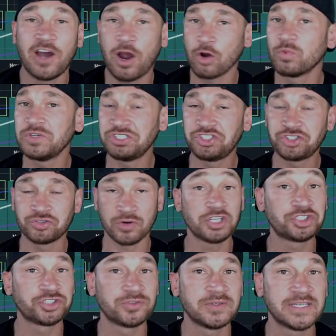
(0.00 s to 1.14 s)
Our
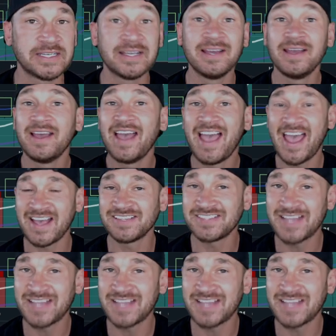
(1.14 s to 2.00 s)
restructuring has